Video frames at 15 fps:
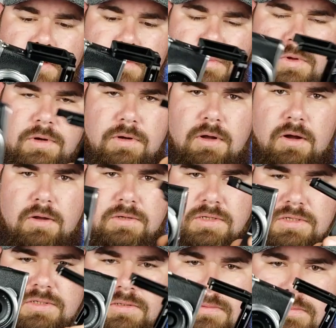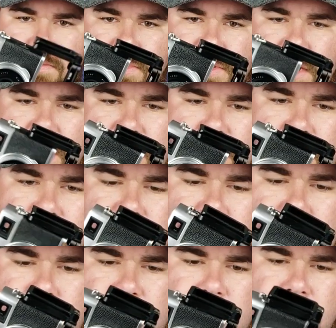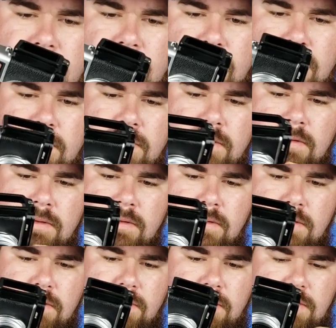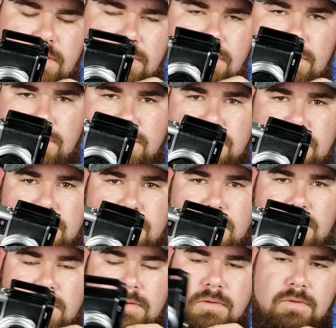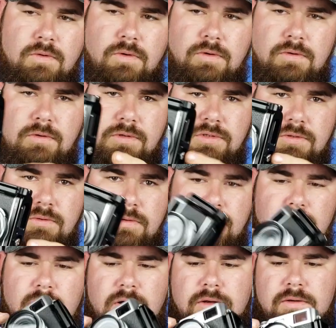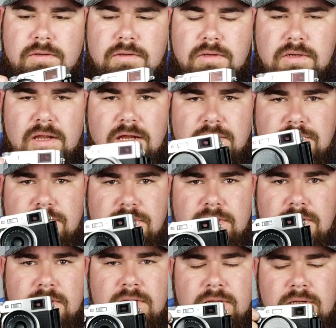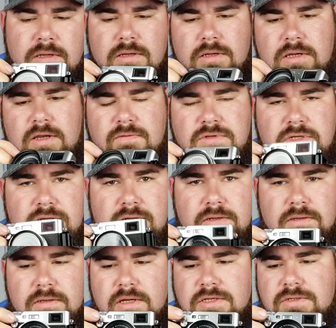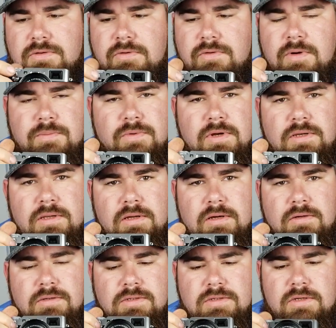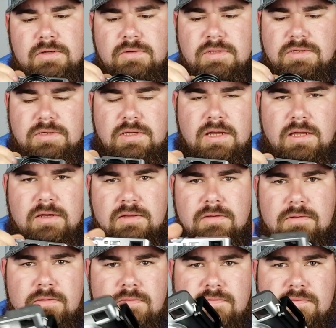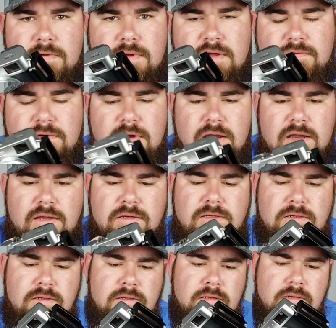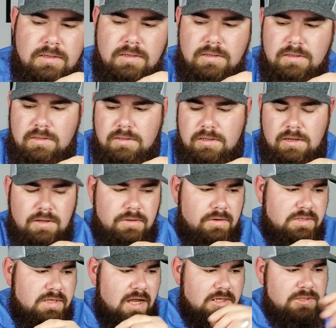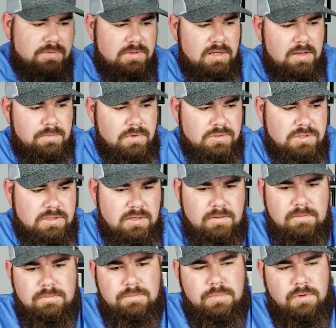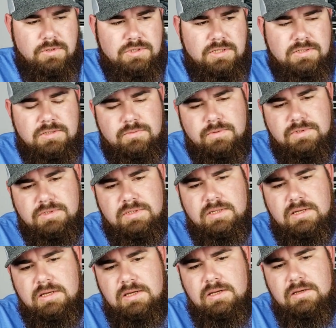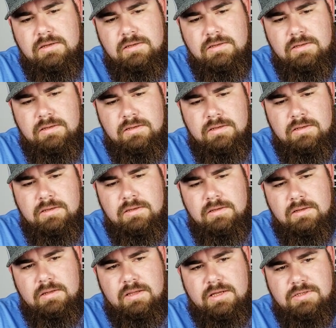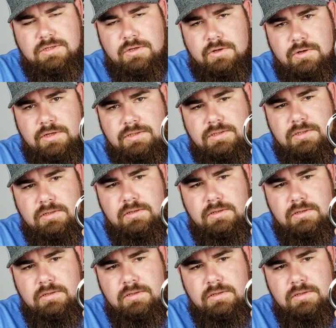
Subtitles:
Put it on, just slide it on. Then you use your quarter to screw it on. It actually gives you a nice little grip right there, so it doesn't kind of fall out of your hand. The other attachment that I purchased was the lens hood.